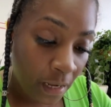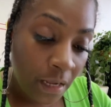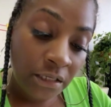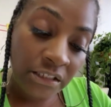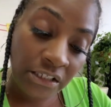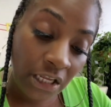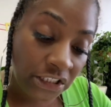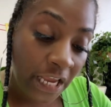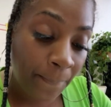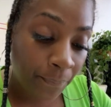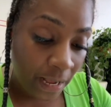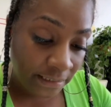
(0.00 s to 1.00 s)
Such a
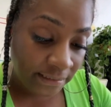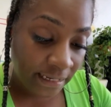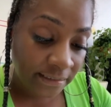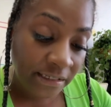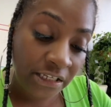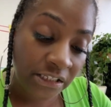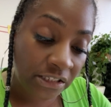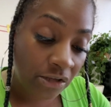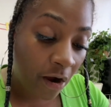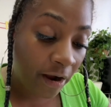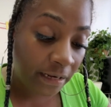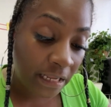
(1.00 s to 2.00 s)
process can start